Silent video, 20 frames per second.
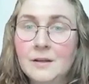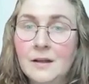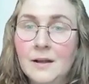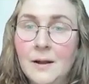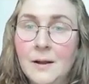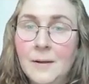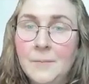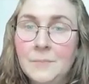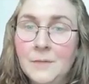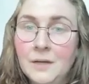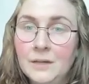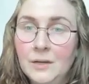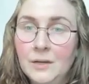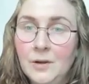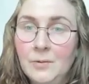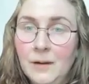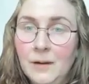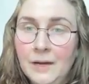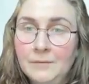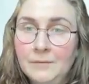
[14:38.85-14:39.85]

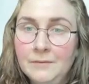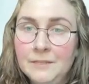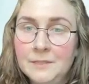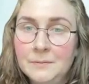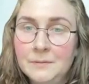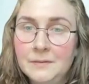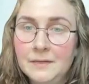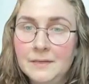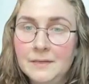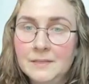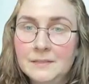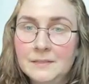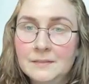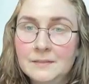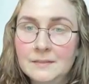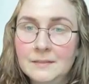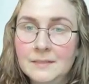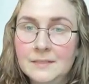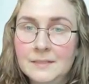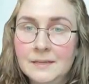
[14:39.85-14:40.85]
Hello, I have experience in
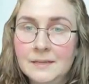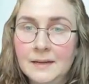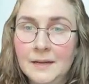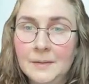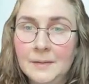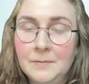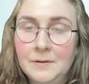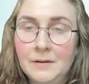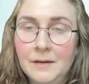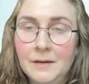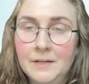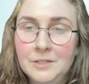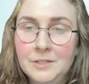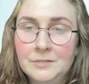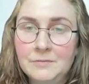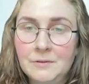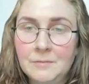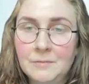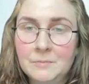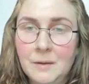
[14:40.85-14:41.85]
delisting IP
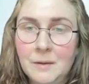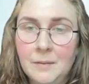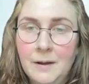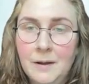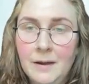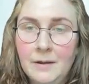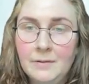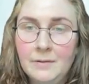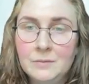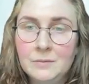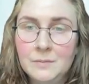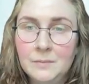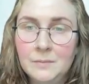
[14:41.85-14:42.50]
ranges from Spamhaus.